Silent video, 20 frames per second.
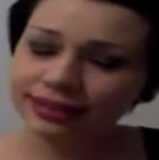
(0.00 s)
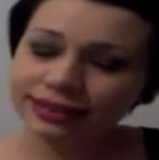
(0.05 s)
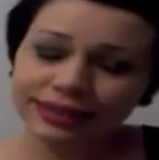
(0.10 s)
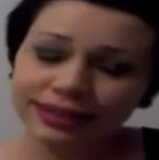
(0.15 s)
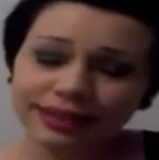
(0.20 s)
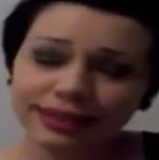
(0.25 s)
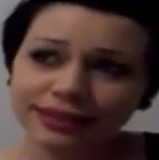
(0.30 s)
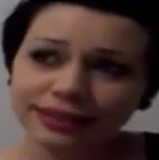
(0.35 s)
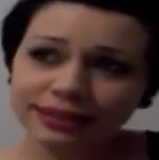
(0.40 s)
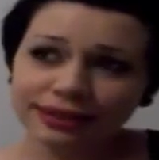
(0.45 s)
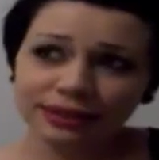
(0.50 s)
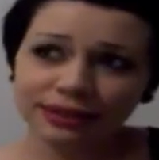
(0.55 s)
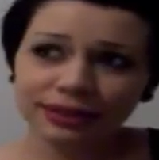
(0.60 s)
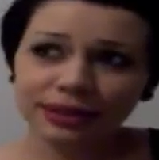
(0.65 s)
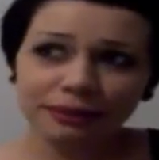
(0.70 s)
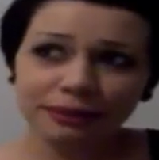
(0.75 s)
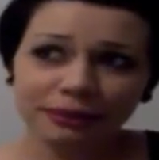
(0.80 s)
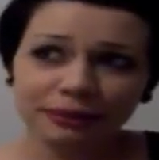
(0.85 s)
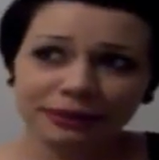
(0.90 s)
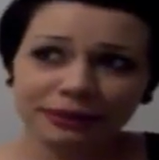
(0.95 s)
I sing it to the
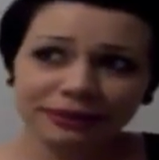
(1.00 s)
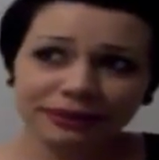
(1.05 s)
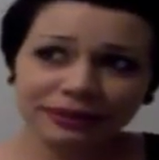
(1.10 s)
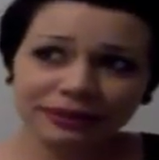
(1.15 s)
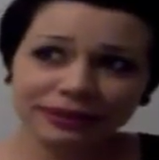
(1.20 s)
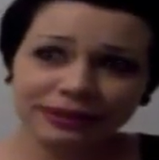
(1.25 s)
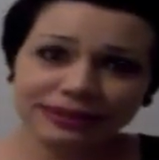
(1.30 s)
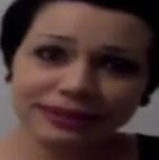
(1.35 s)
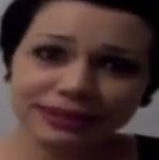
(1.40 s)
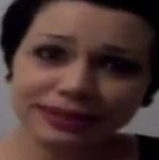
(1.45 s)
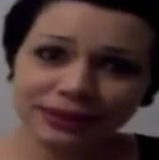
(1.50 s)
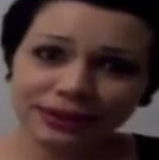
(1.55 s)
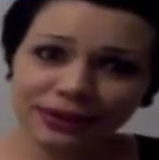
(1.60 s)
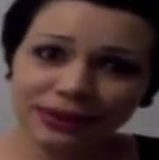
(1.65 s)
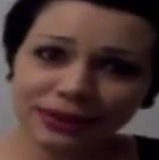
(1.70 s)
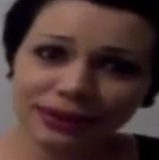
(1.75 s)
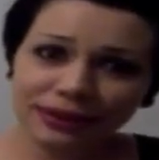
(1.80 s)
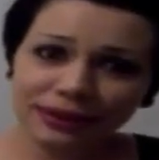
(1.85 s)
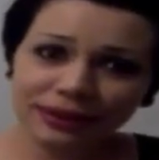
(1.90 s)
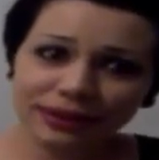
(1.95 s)
top of my lungs in the
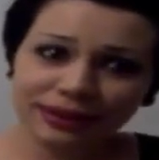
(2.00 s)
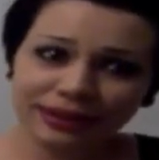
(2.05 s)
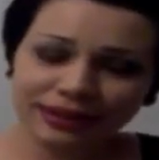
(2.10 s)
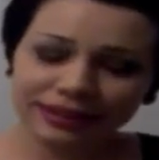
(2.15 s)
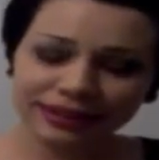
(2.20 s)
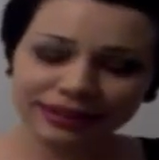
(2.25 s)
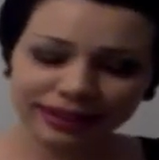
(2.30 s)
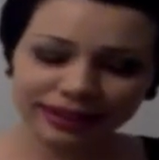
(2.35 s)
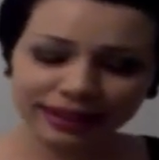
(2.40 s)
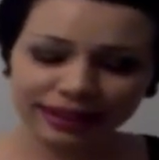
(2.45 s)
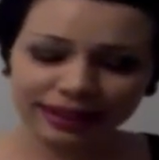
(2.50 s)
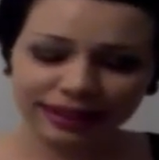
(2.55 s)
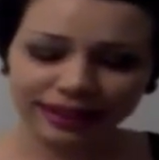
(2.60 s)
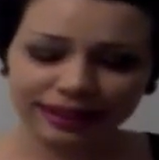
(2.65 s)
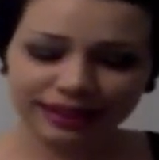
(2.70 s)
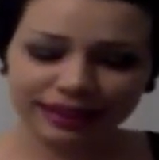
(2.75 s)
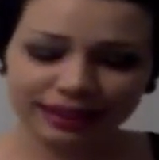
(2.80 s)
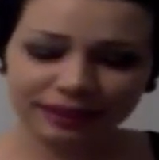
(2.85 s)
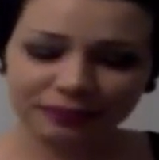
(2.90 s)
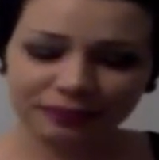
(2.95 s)
car and
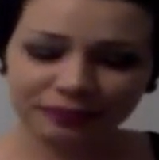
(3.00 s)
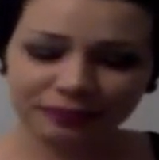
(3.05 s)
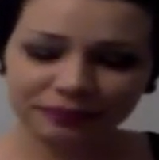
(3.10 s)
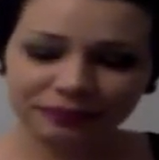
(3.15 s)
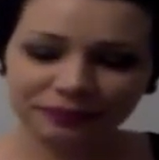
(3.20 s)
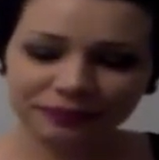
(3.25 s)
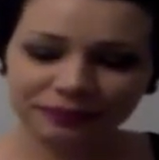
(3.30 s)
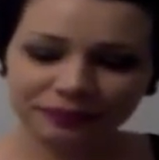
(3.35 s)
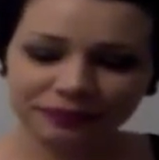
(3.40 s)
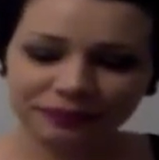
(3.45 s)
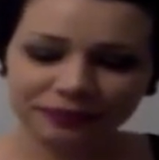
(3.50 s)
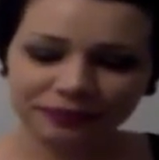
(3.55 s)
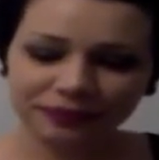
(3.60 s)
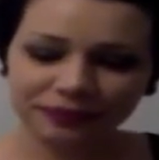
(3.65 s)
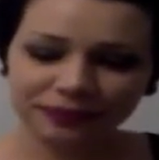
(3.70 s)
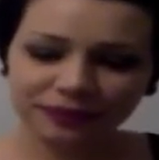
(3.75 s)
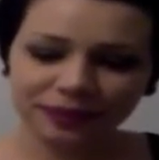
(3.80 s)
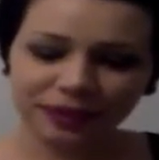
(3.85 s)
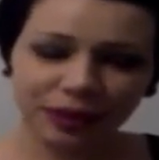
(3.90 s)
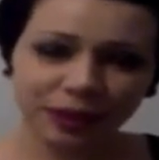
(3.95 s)
um,
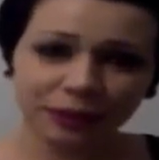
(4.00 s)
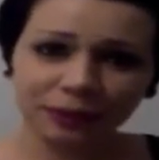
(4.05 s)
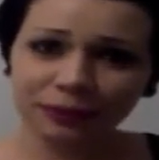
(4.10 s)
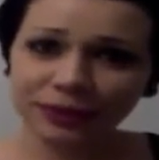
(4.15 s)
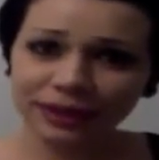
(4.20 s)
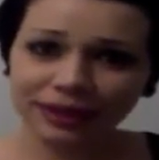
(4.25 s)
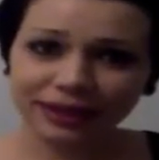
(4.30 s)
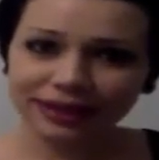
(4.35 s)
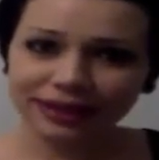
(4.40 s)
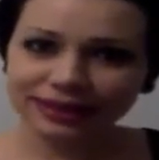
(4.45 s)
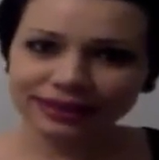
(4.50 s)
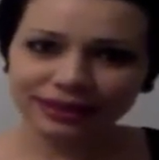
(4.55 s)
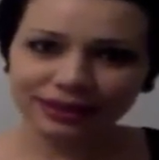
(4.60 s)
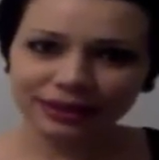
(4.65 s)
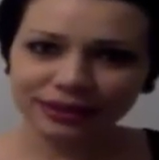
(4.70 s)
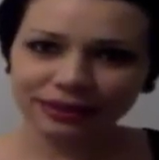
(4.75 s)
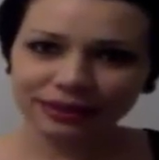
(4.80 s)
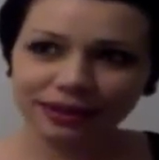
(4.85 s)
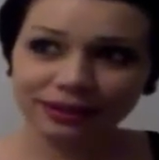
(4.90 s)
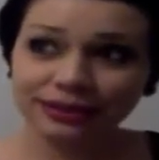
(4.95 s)
yeah, play as,
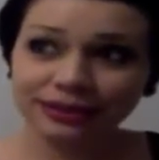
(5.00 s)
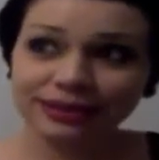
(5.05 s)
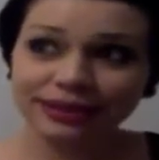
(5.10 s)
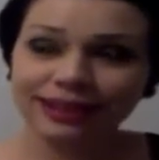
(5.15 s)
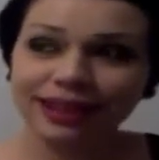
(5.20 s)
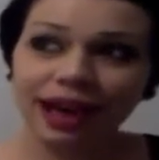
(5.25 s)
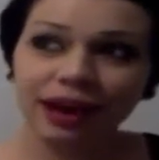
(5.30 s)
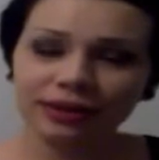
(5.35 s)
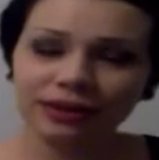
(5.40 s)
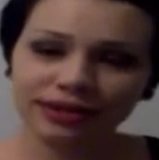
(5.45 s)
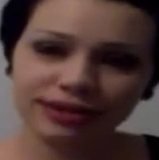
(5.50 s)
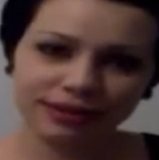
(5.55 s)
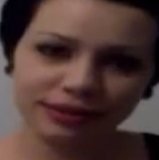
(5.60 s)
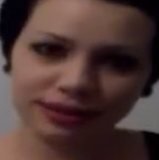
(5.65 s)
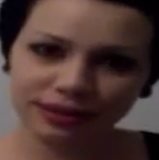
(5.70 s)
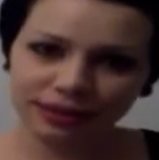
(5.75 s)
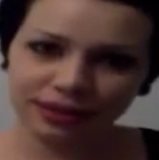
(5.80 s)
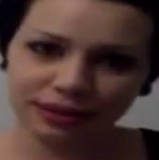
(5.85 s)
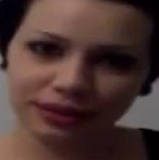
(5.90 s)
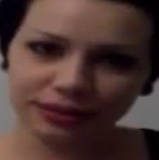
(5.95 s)
lo as loud as
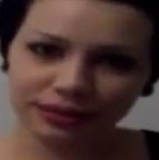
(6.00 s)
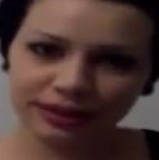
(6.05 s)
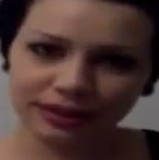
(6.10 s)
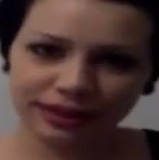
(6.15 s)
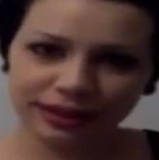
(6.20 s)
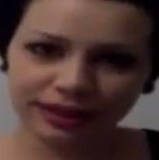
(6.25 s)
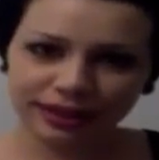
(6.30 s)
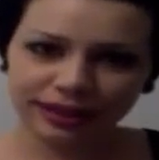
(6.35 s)
it'll go.